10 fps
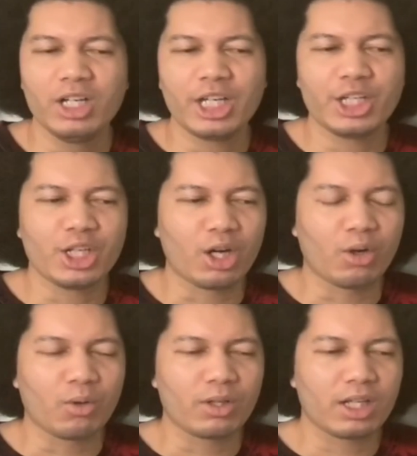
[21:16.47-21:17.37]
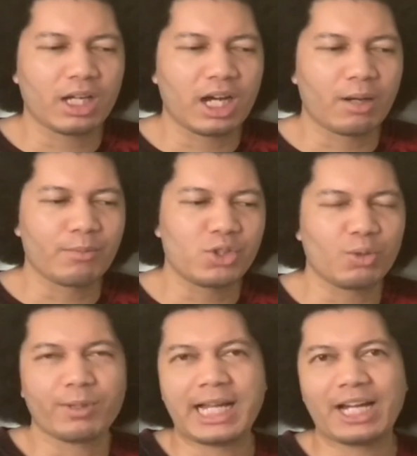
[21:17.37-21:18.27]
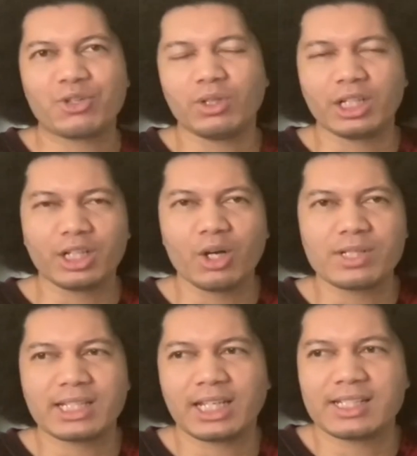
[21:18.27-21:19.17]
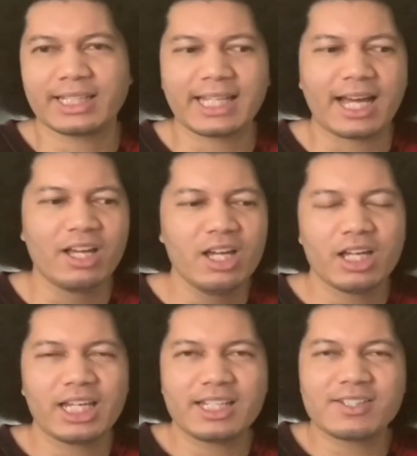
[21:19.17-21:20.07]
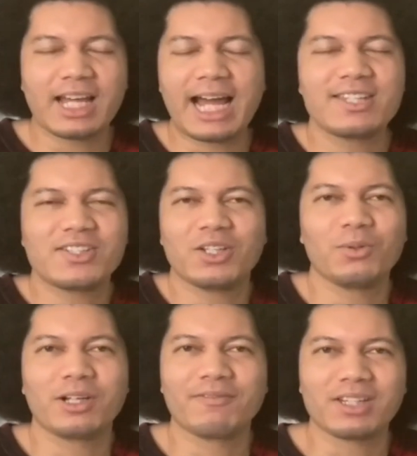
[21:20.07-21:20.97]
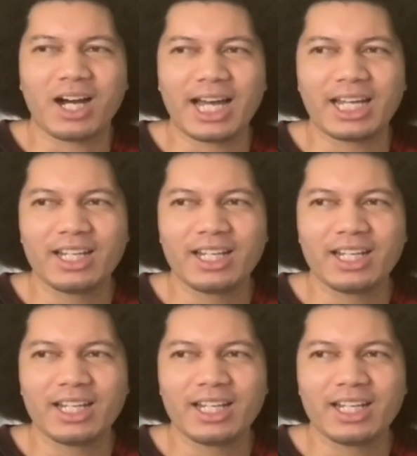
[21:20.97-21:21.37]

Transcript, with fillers: you know, Supernatural and ghosts and things like that, I still would have thought,